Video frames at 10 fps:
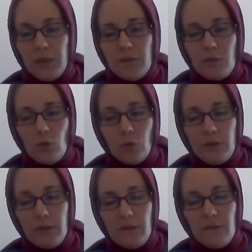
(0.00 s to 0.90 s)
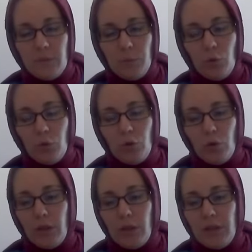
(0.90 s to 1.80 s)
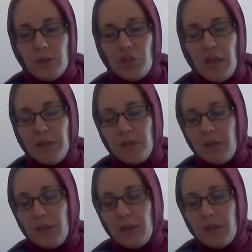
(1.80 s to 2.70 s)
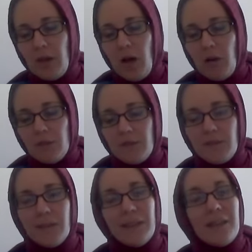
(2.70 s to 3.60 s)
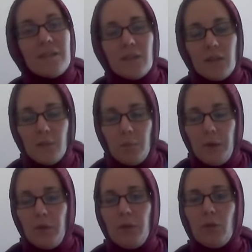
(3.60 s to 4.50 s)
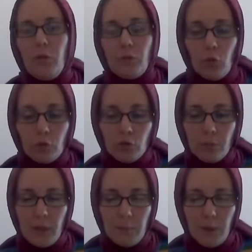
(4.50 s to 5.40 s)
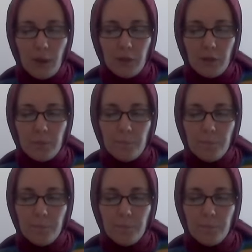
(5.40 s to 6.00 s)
So this book generally covers the classical period of the Ottoman Empire.